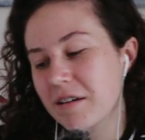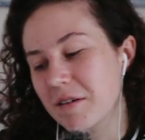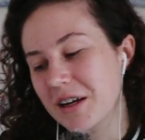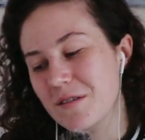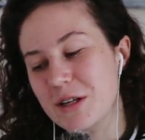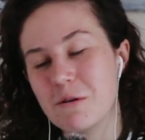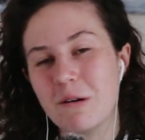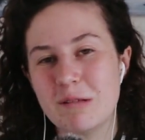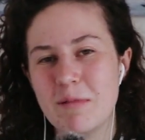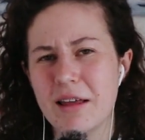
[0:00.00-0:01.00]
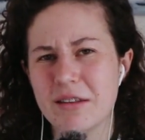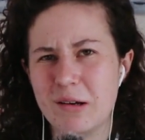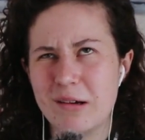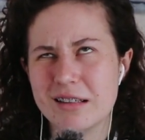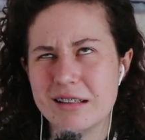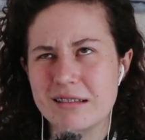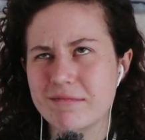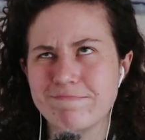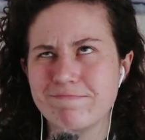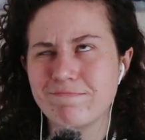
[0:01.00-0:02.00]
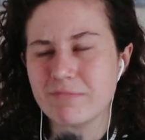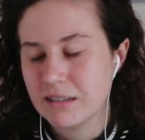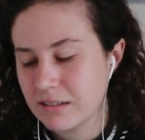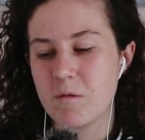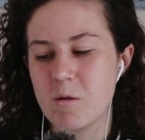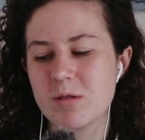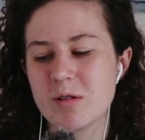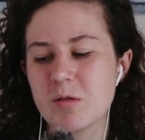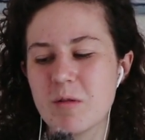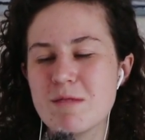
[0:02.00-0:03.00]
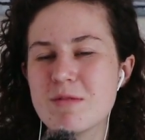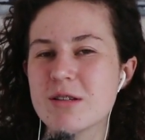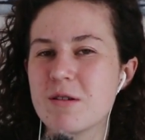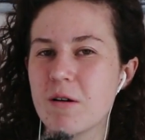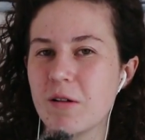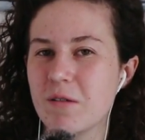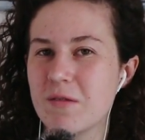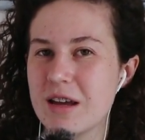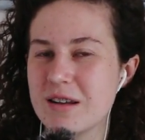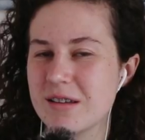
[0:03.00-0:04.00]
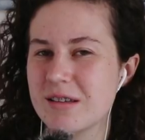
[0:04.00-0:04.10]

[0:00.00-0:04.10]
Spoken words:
whenever he talks about the Dursleys. Also, the way Mr. Ollivander